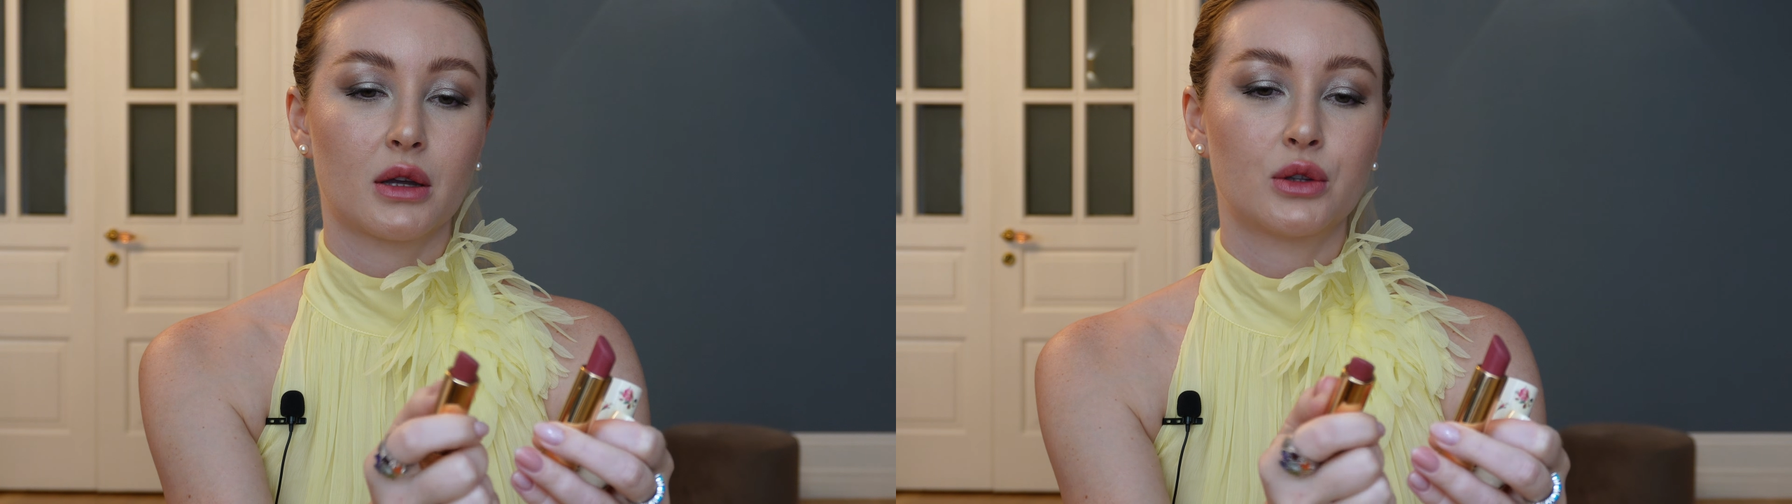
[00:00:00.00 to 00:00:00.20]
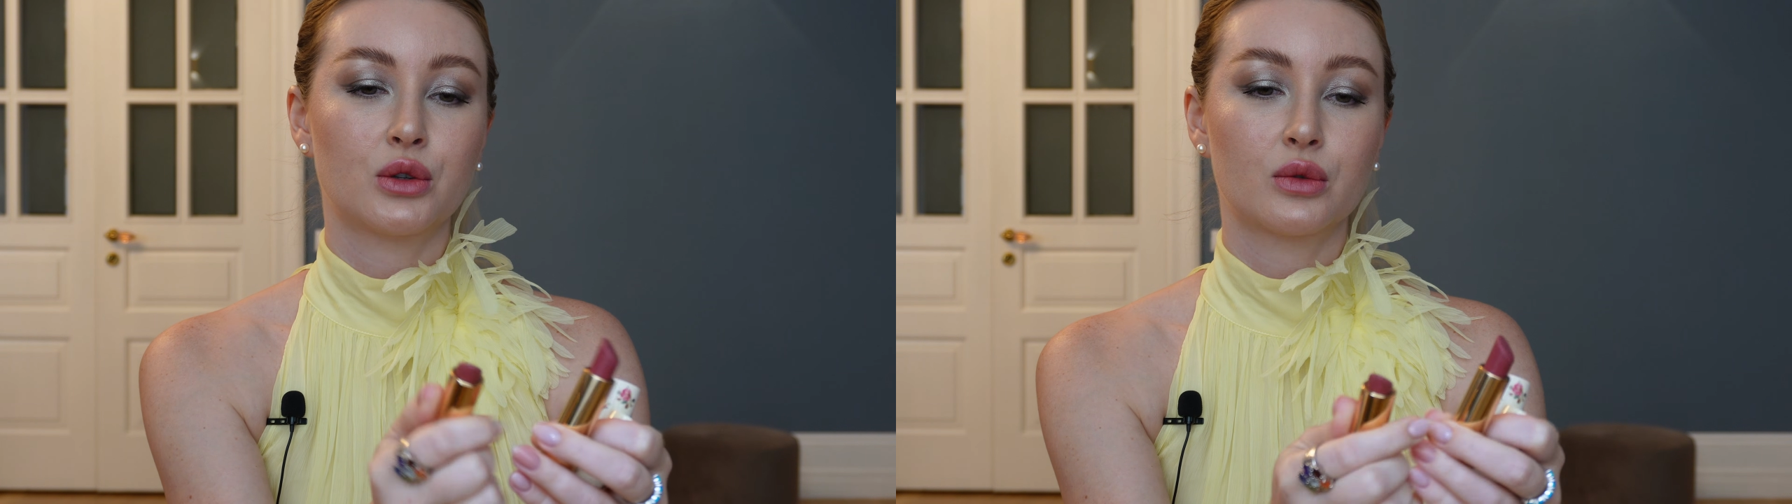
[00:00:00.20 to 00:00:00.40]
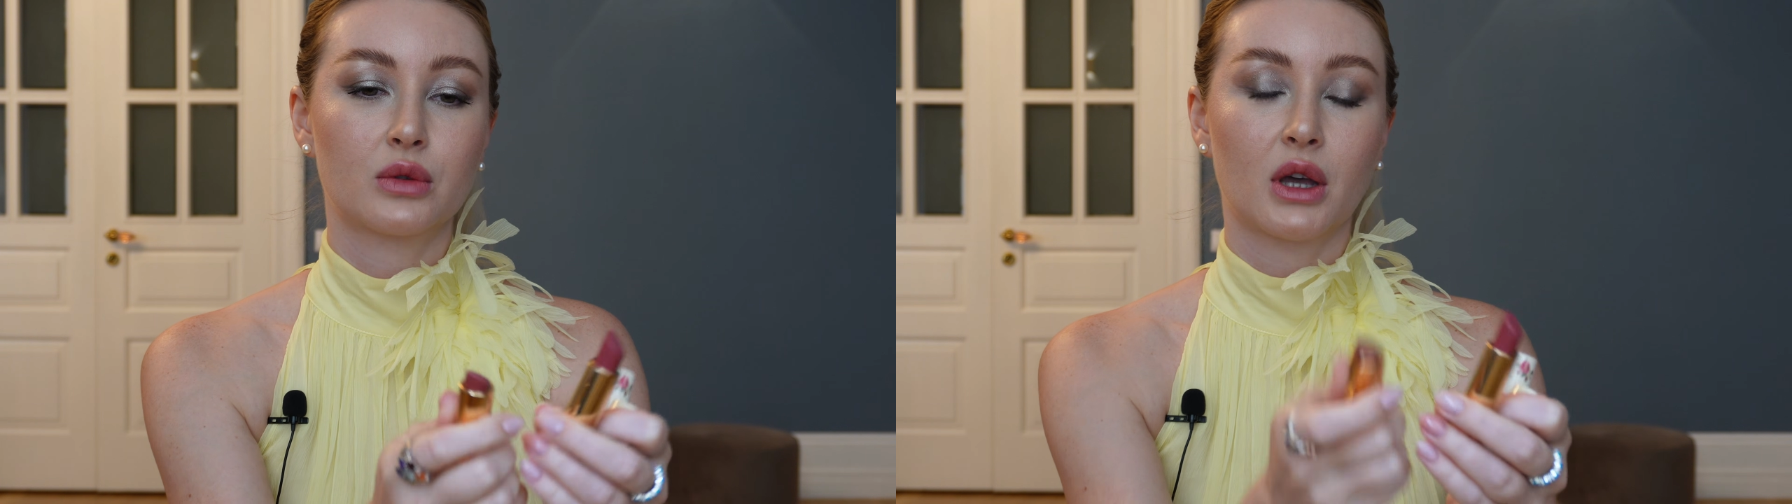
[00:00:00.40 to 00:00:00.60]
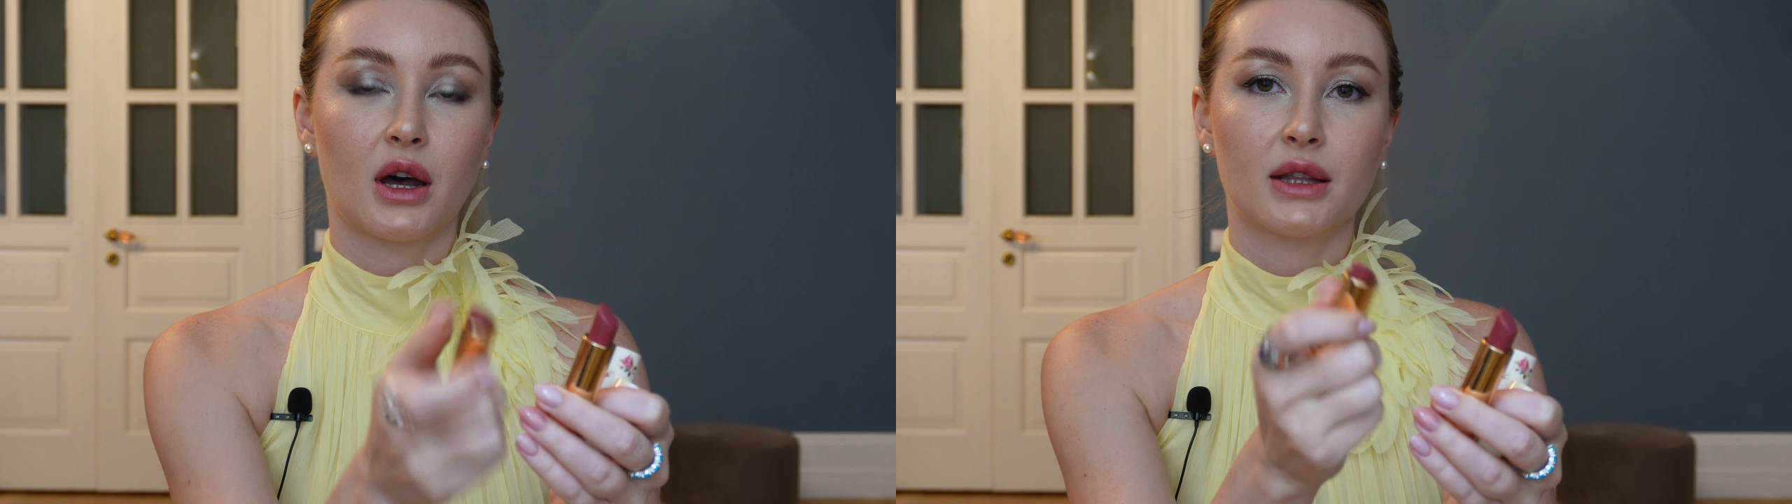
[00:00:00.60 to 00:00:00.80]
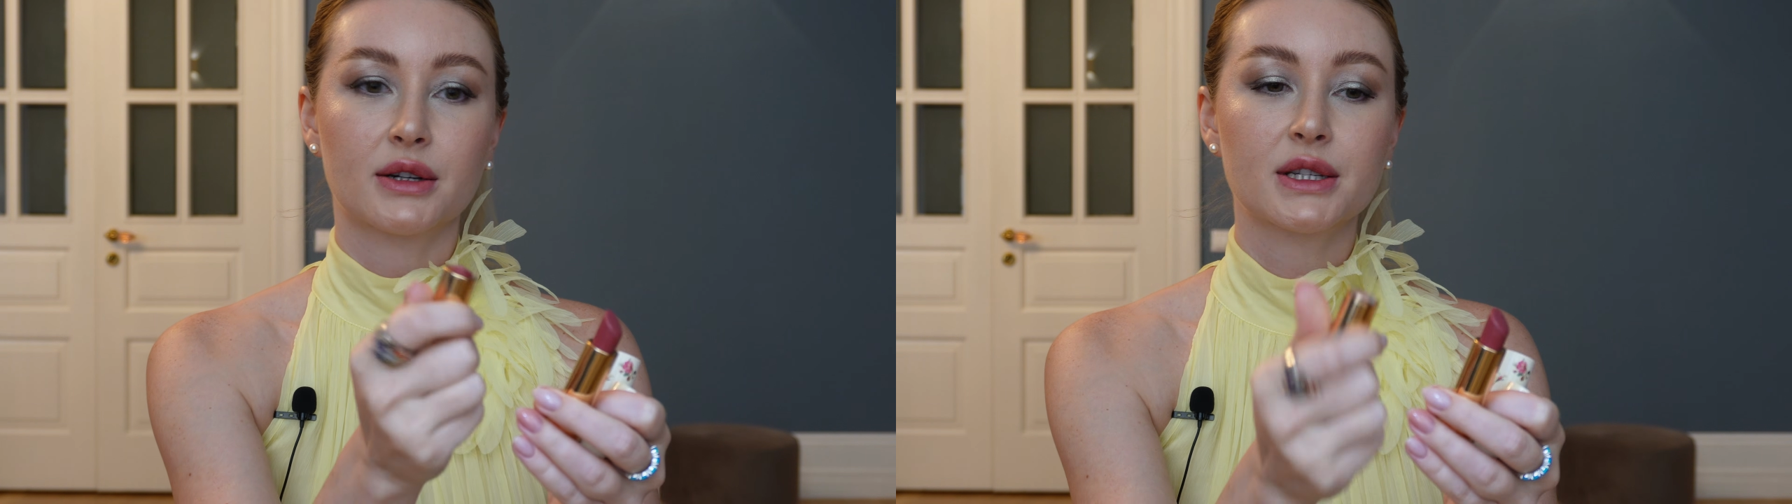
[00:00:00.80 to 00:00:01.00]
nude
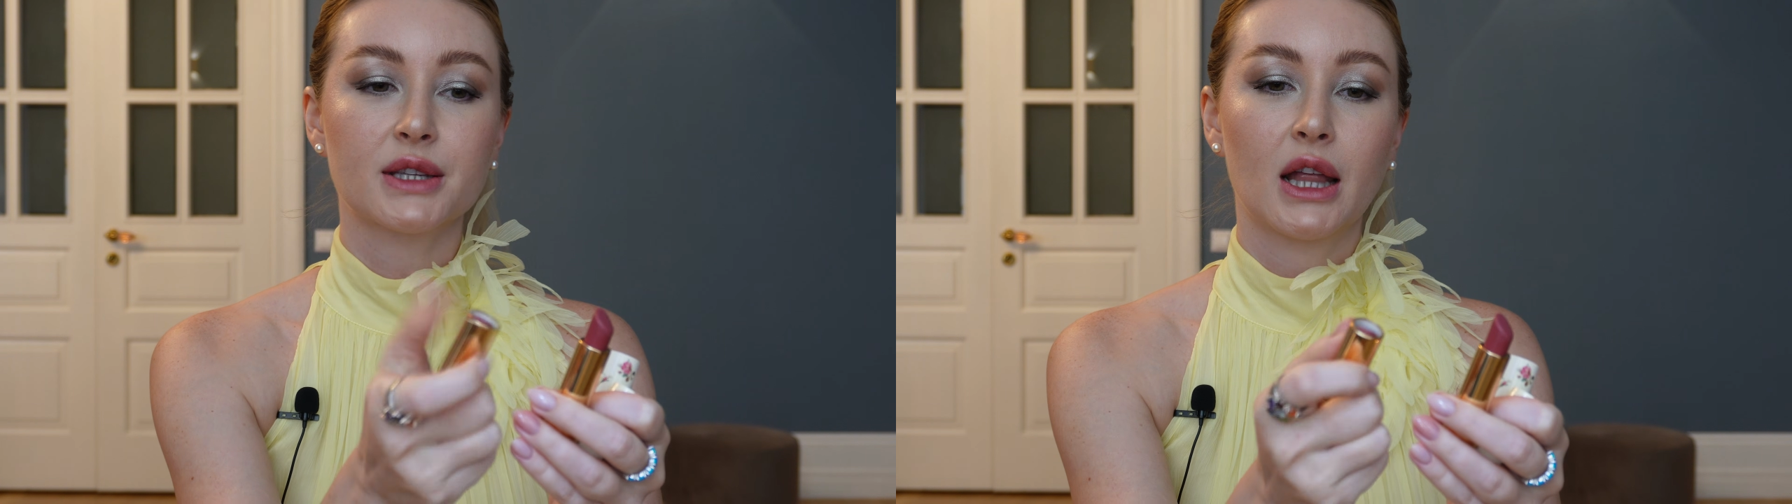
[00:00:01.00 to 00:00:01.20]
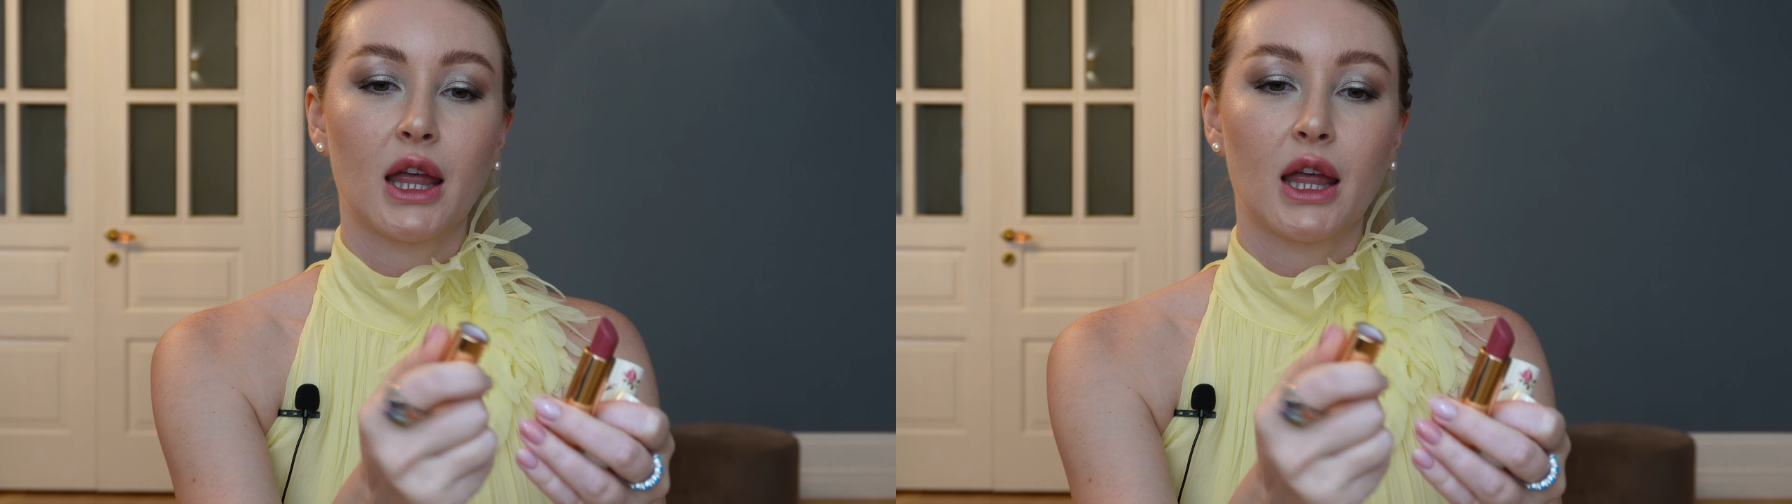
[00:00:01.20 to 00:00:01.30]
colors.